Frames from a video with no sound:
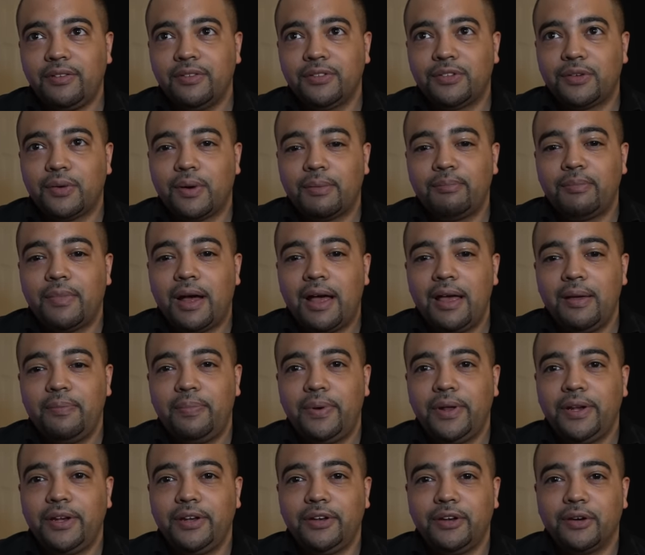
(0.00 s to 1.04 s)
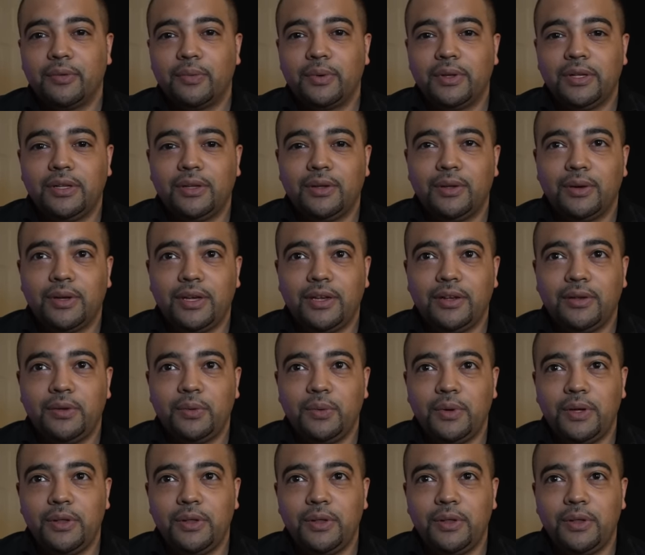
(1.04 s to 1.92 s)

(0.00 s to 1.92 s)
So in my opinion, you're really looking to